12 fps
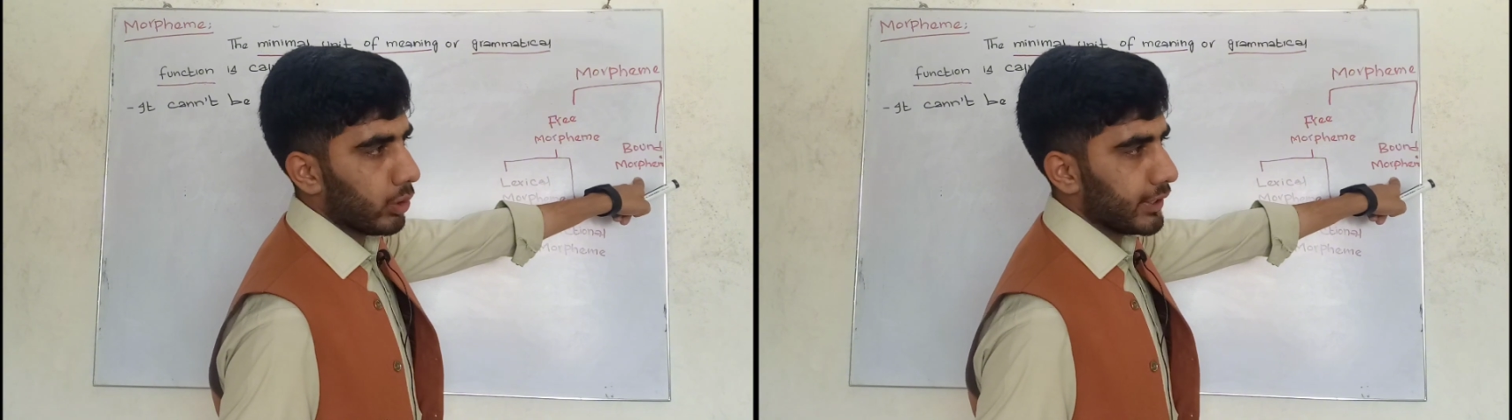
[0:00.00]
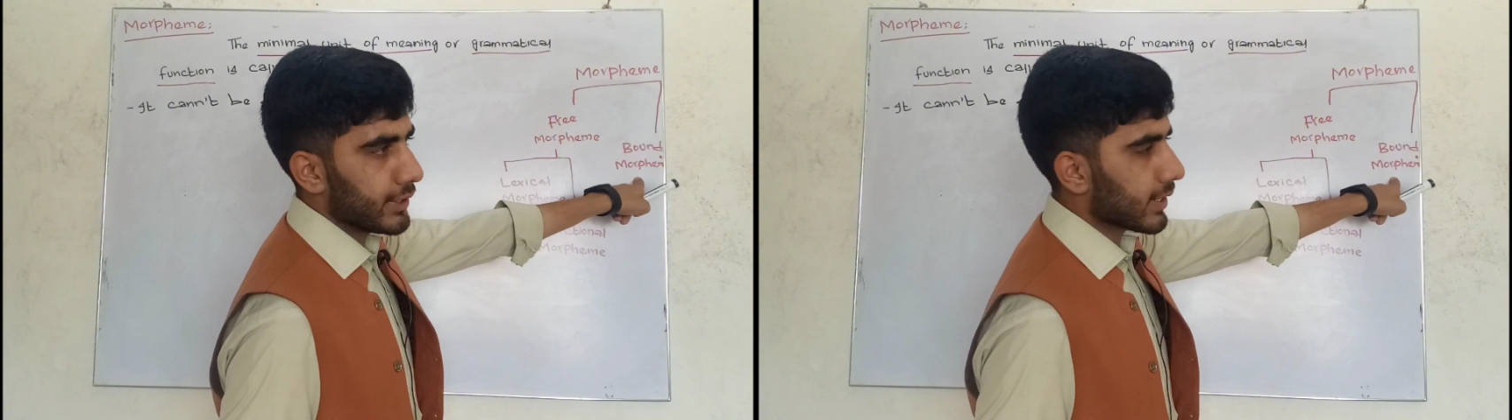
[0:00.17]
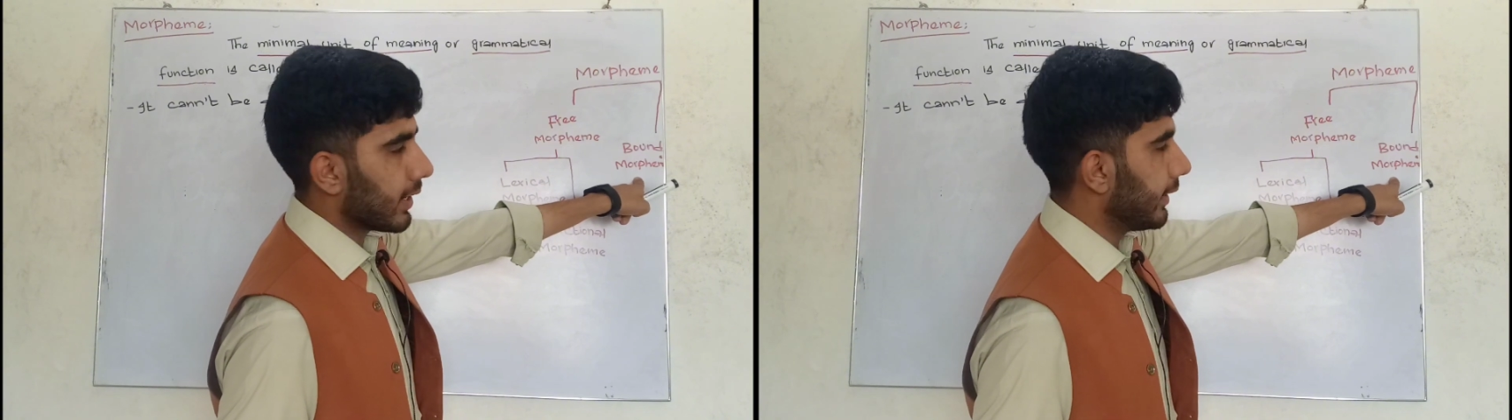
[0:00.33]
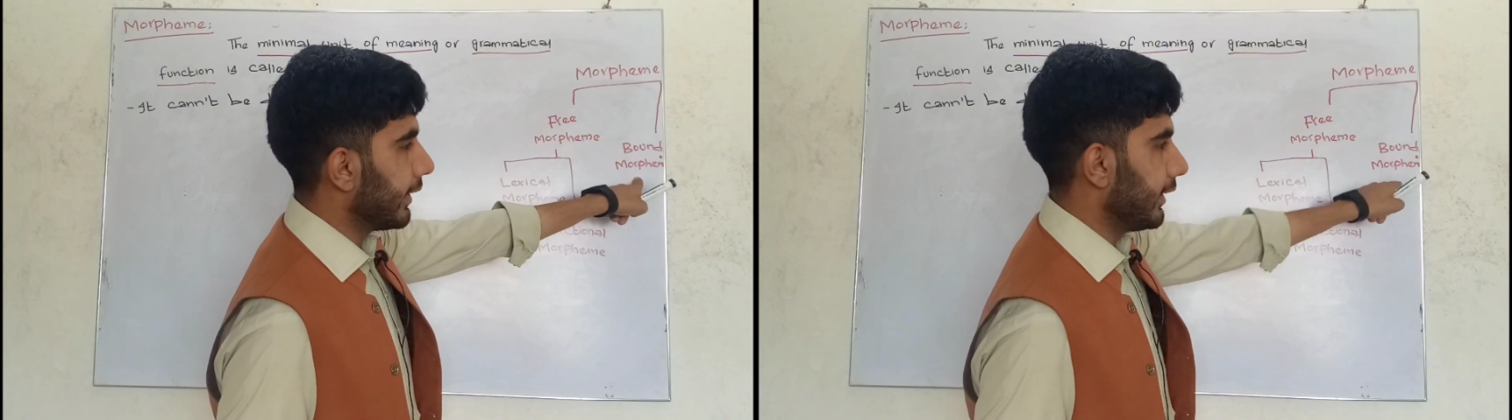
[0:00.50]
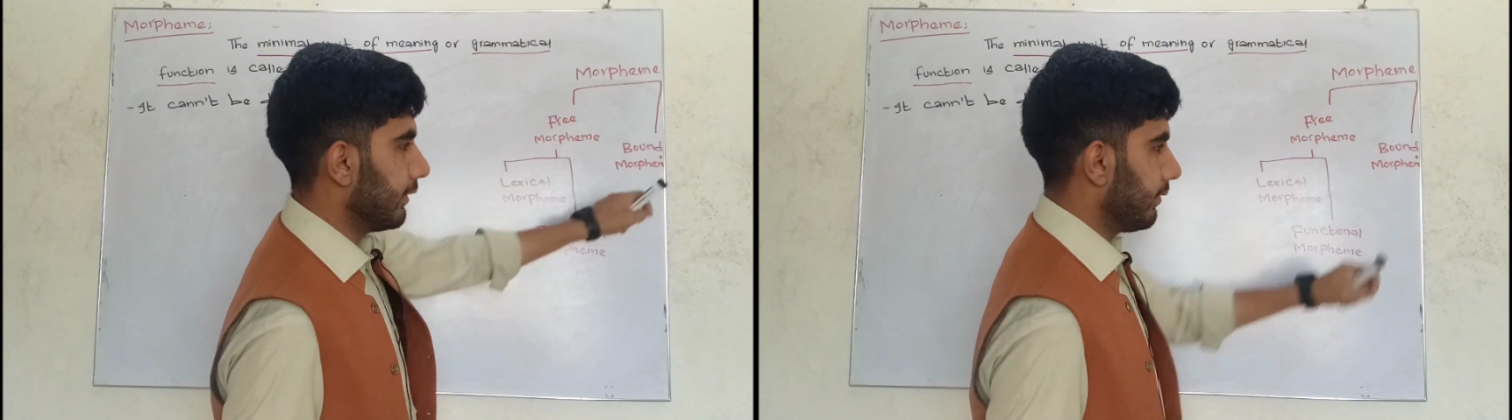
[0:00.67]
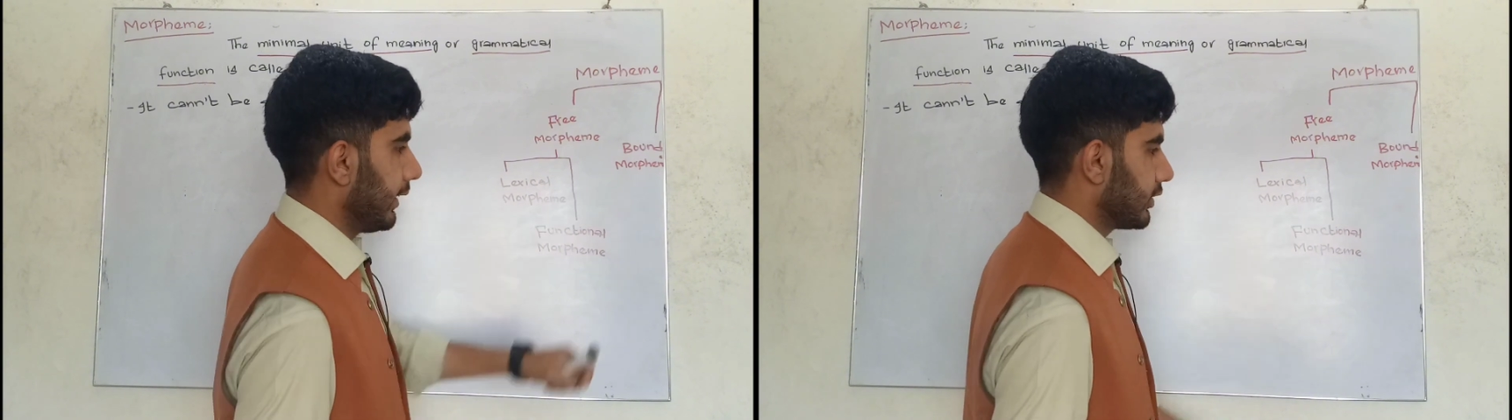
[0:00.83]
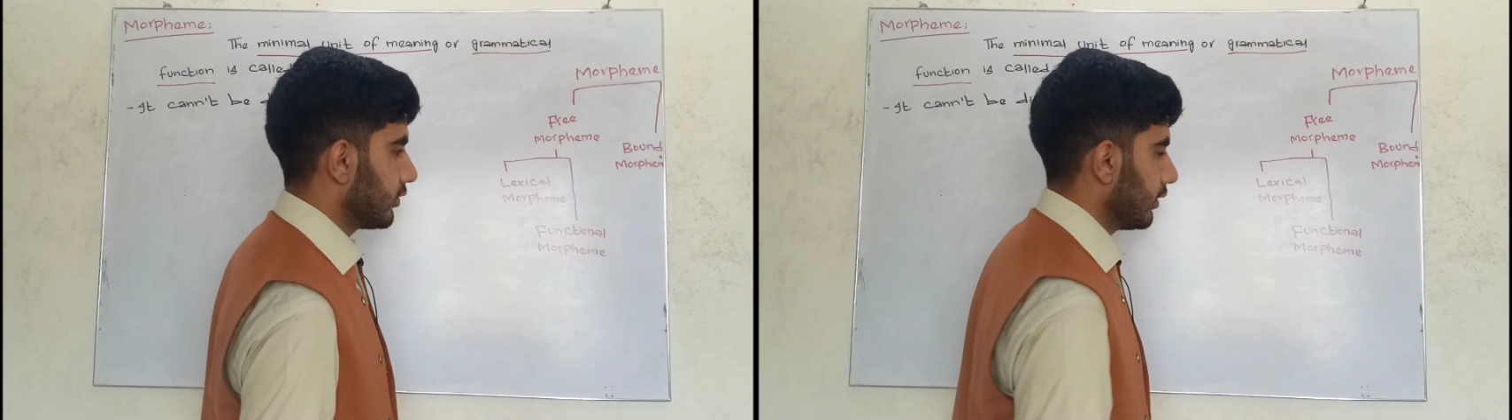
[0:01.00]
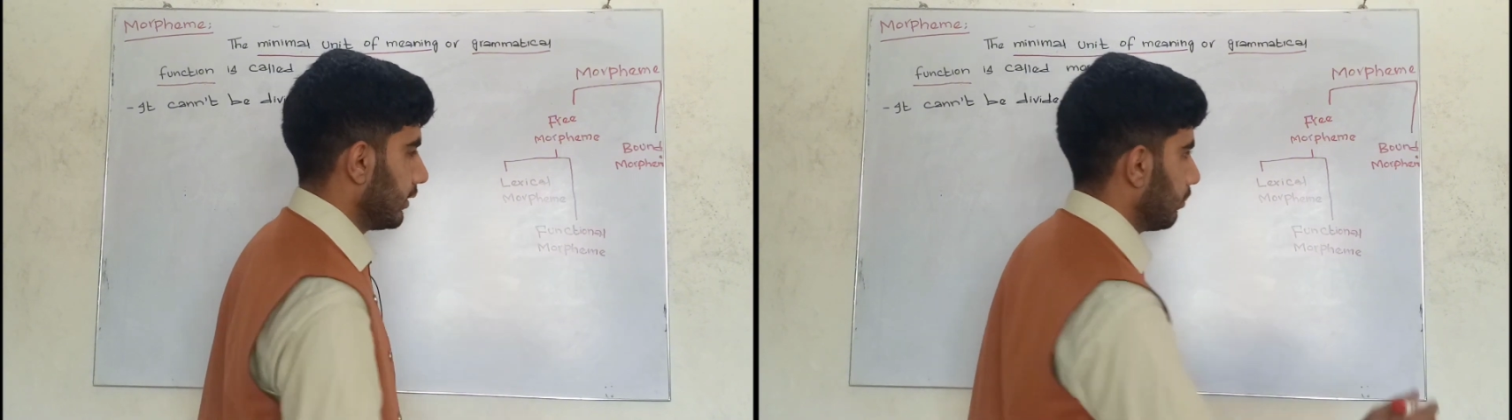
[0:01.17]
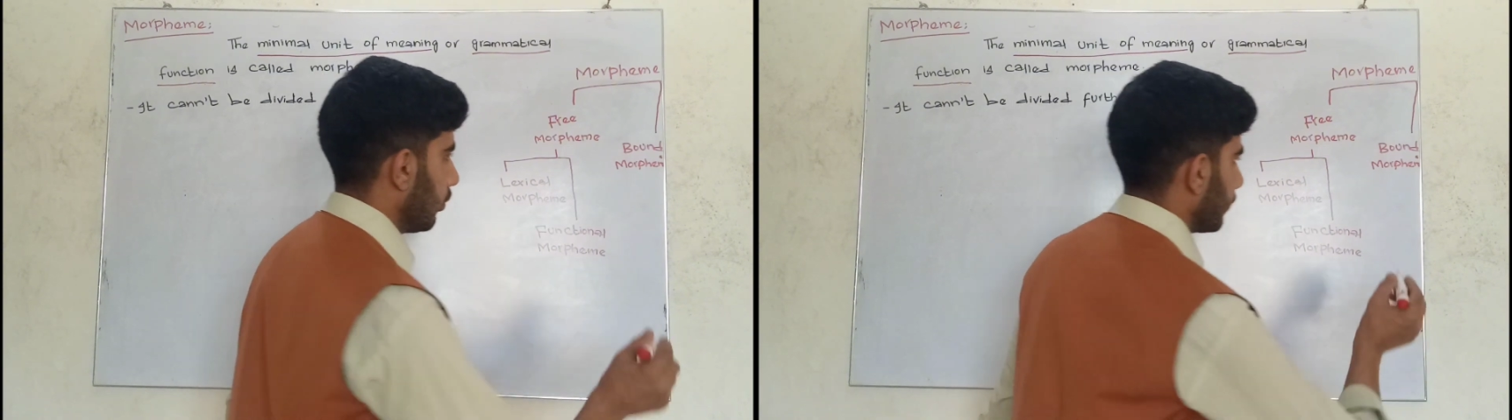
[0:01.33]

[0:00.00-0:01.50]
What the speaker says: one is called inflectional